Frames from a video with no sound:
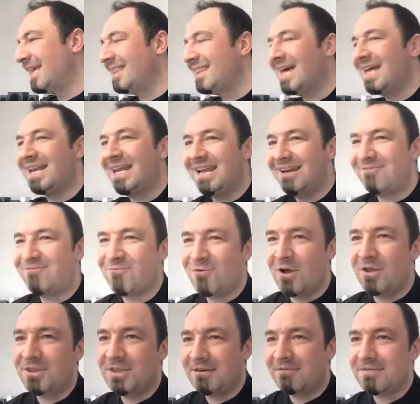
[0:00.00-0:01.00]
that in
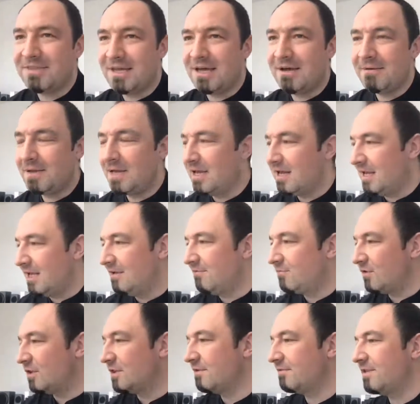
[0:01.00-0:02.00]
front of
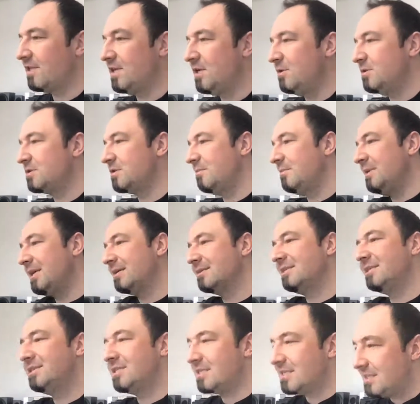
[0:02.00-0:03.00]
the user, because
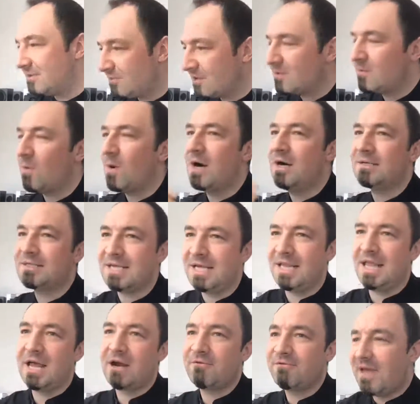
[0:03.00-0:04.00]
it just requires a
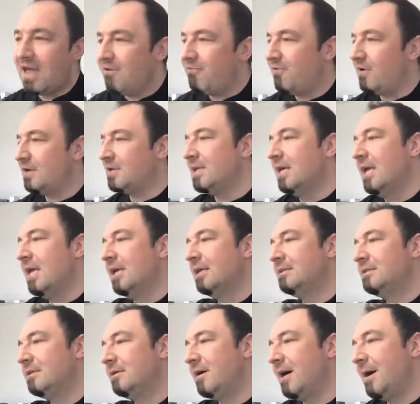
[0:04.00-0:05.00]
lot of effort
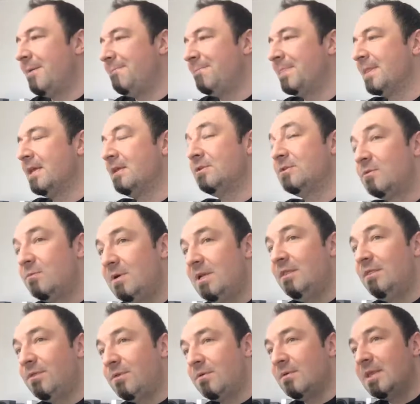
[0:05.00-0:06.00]
to
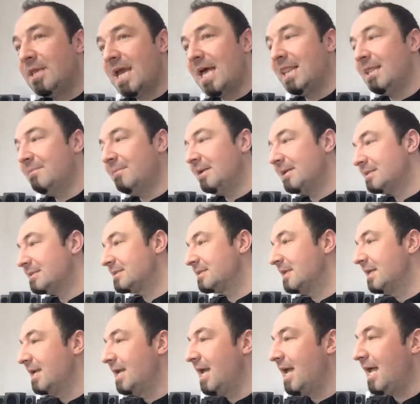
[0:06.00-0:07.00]
read through the elements
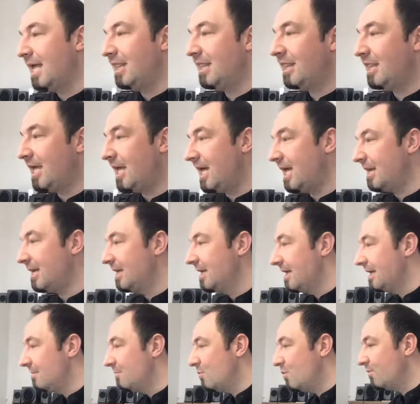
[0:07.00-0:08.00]
and then
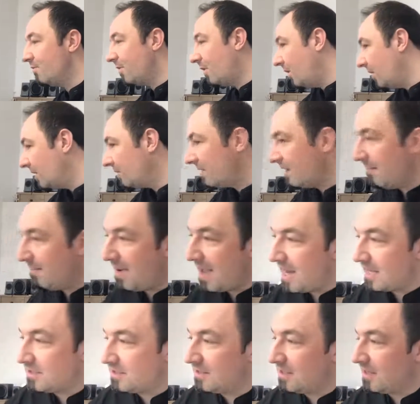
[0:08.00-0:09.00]
move all the way
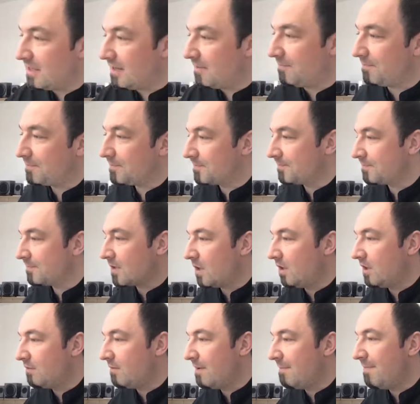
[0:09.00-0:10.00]
back to
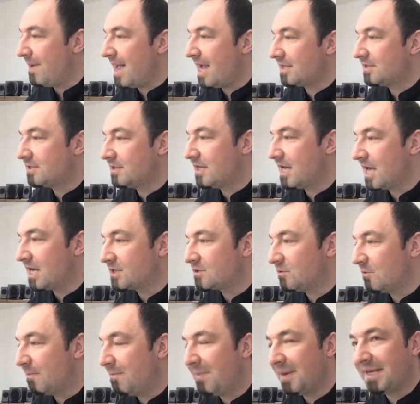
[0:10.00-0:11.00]
the
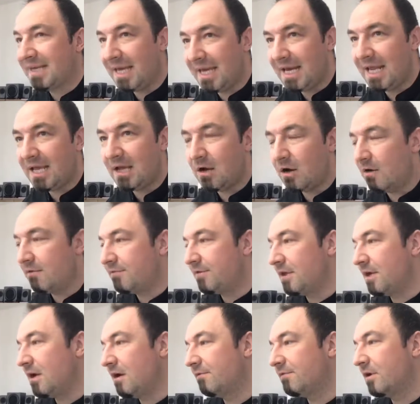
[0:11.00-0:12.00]
actual beginning of
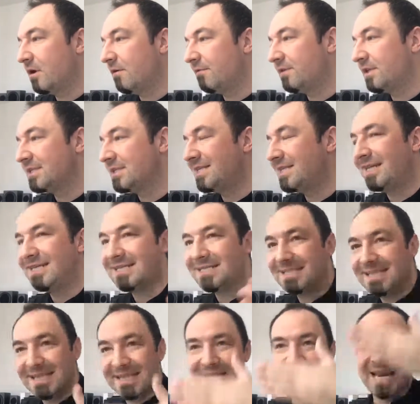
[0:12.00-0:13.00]
the sentence
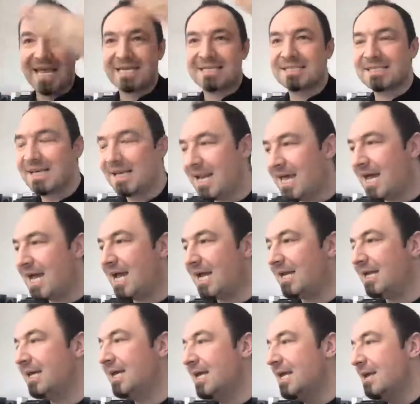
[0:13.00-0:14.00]
in the next
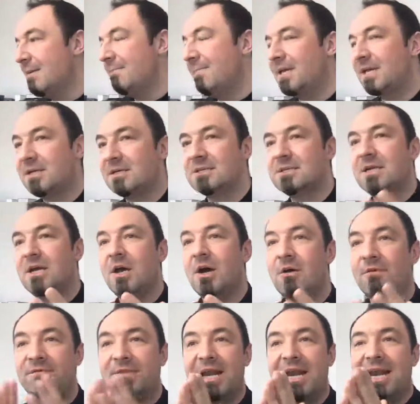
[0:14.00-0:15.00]
line, because
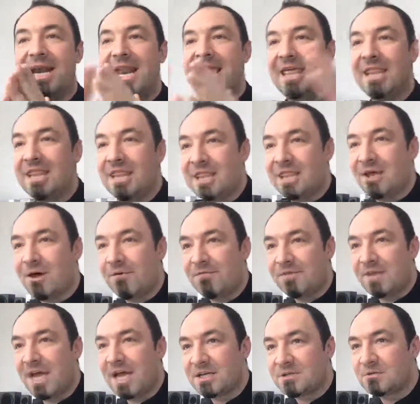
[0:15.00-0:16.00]
of the length of
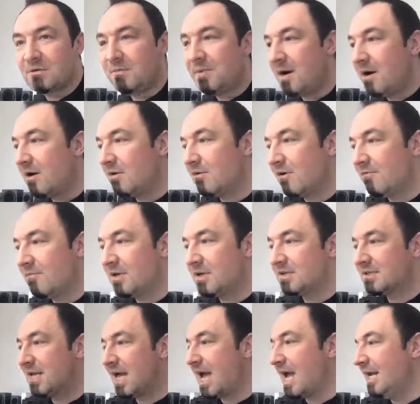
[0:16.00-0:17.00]
the actual paragraph.
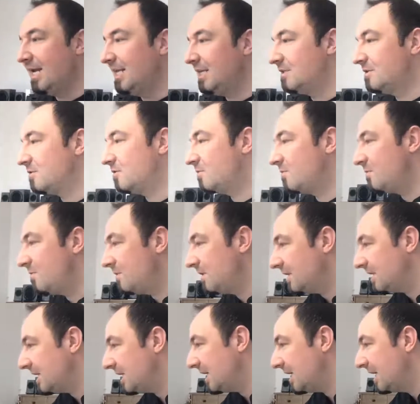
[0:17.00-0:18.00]
Because I need to
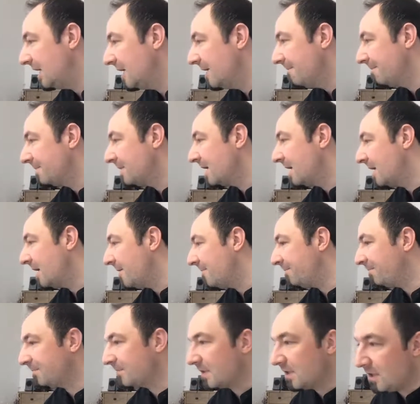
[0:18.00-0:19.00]
really
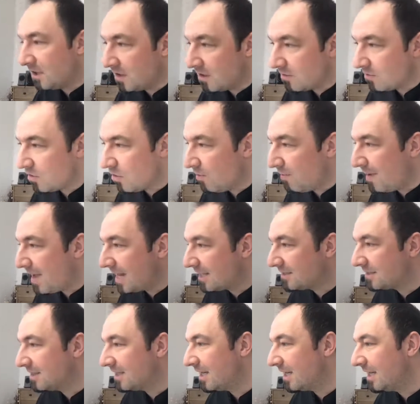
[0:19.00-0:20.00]
go back
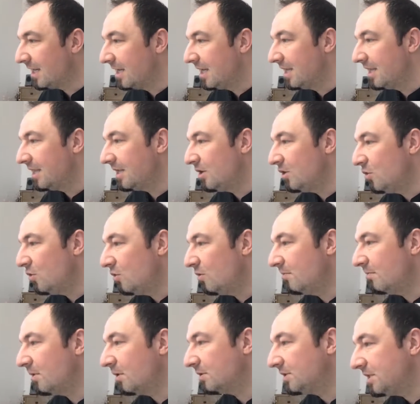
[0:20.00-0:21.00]
to the new
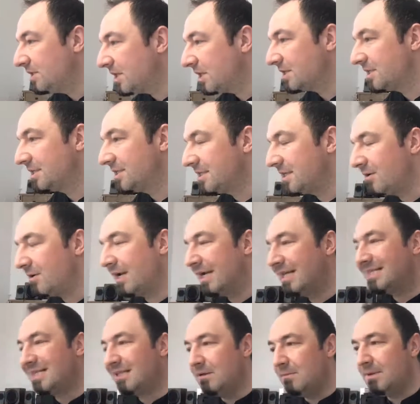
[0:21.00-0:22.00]
multi-touch, etc.
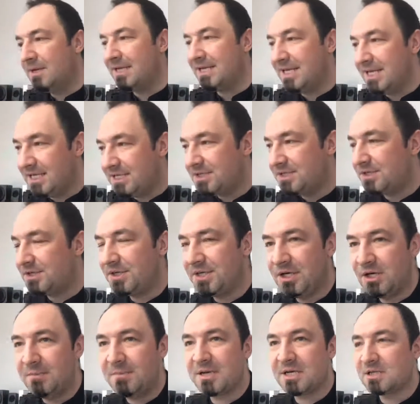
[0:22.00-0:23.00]
It's a little bit easier
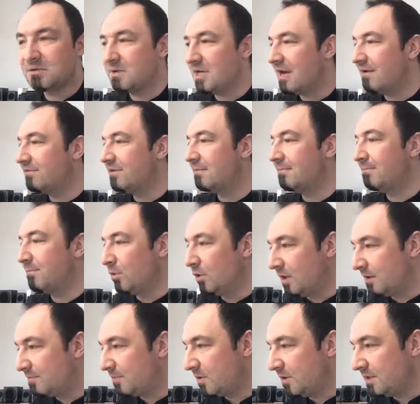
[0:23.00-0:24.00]
here because we have the
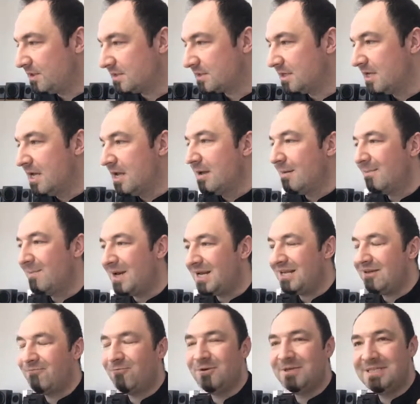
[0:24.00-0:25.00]
bullet points. But
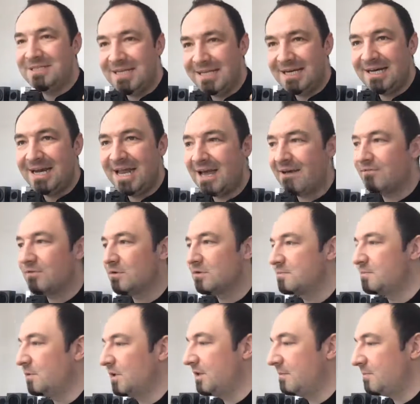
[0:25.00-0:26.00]
if we didn't have those
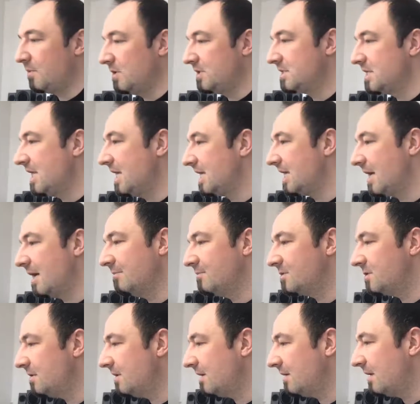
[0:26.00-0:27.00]
bullet points, like I'm
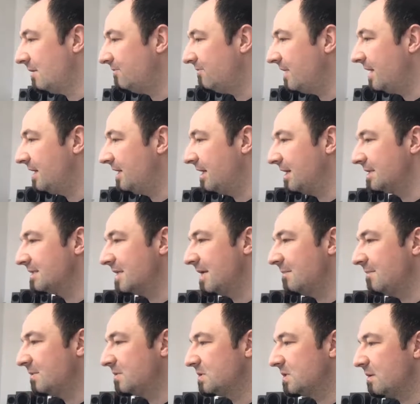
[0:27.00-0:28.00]
sure I'll find an
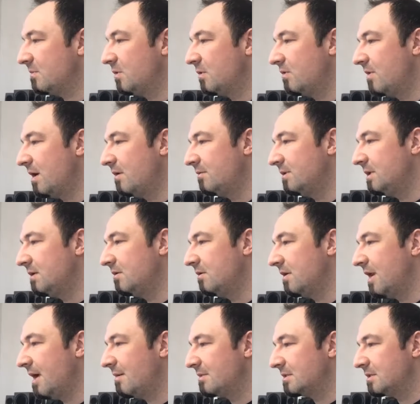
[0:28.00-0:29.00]
example somewhere around here
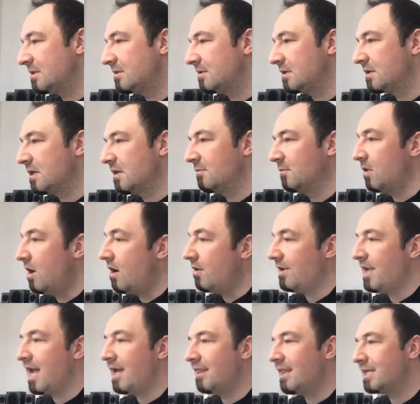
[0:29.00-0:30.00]
on Amazon.com. Wow,
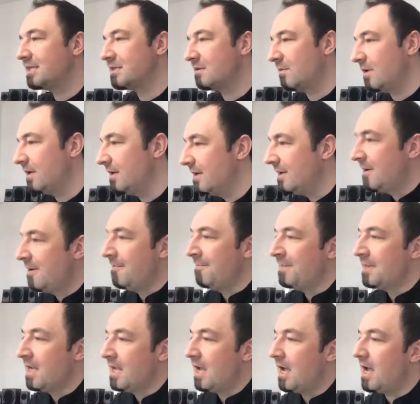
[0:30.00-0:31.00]
yeah, that's the one.
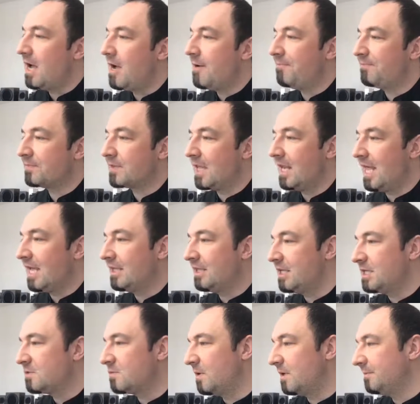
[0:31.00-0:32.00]
Like
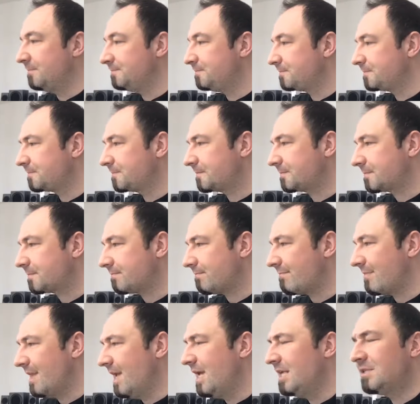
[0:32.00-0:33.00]
this one,
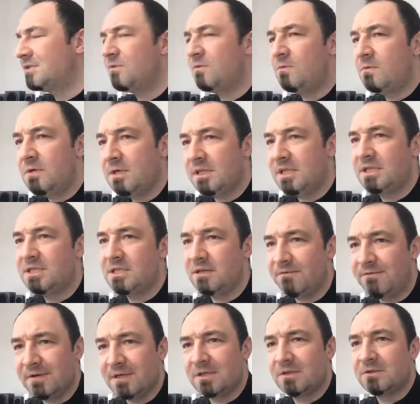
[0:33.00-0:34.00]
it's really
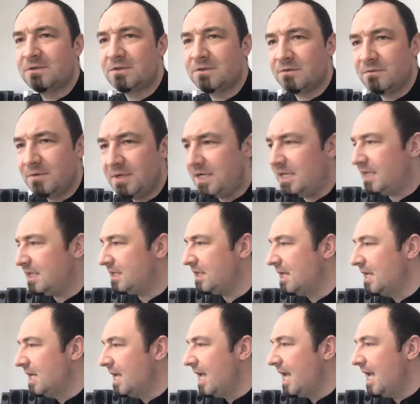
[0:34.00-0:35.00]
difficult to read.
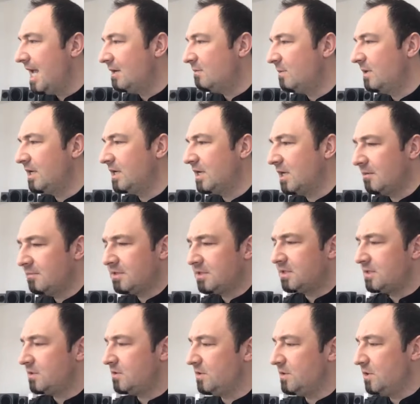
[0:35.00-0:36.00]
And when it comes
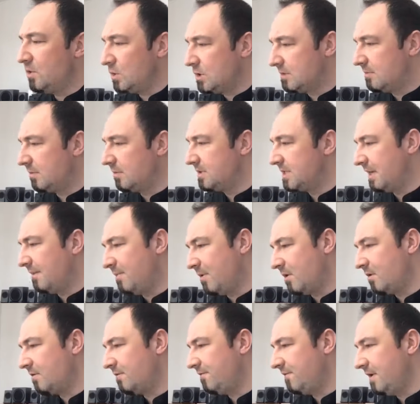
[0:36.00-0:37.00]
to usable
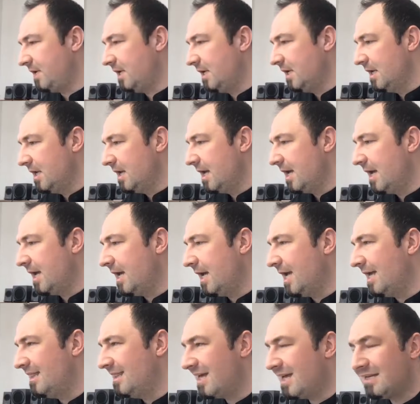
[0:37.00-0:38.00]
typography,
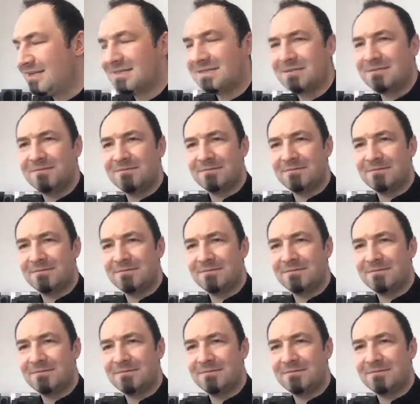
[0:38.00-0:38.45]
and that's